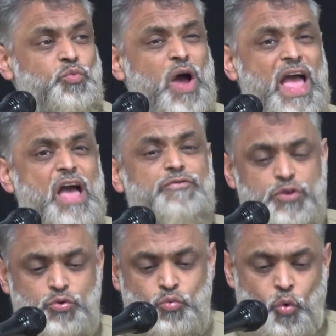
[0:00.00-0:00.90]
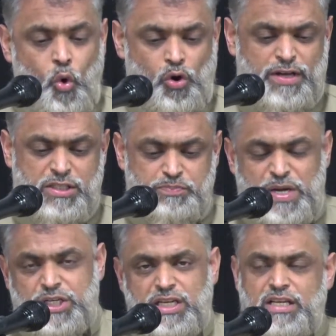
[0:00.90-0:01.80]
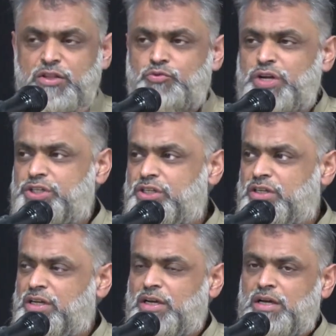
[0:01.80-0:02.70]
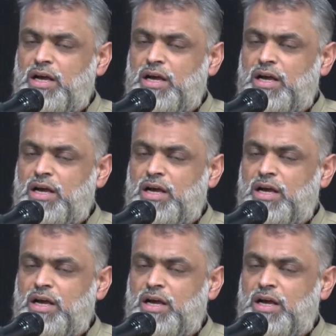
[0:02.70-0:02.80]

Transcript: wherever you walk, especially in the region,